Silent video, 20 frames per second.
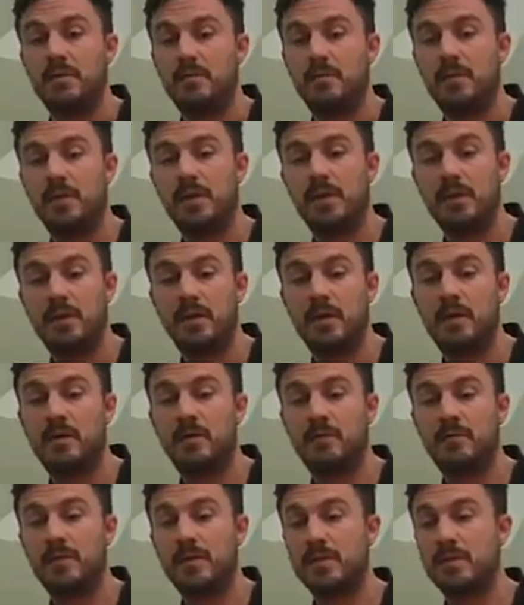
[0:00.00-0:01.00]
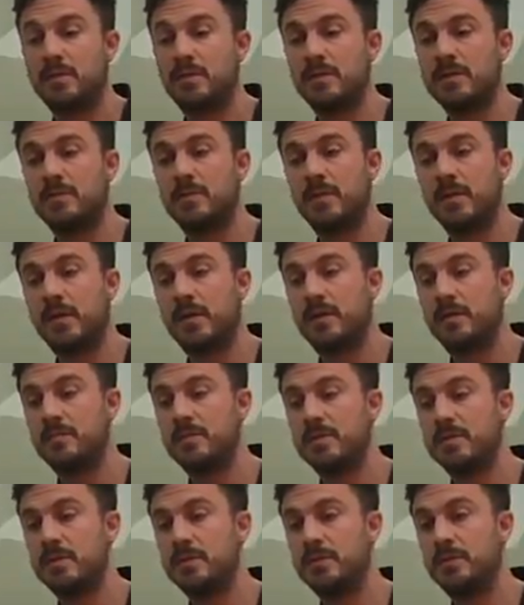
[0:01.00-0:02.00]
We did a lot of research when it
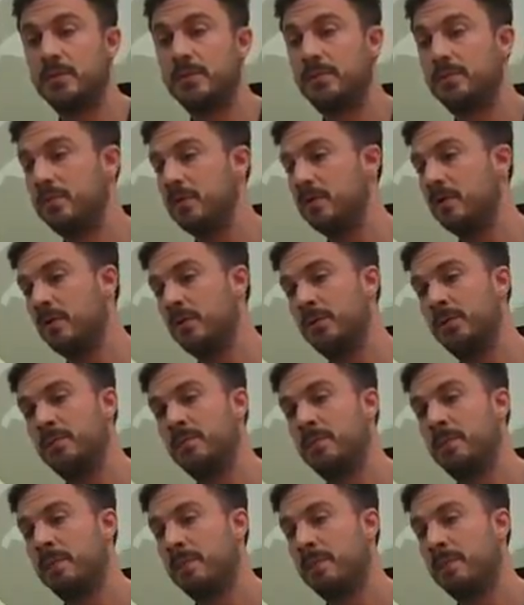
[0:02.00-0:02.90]
comes to, you know,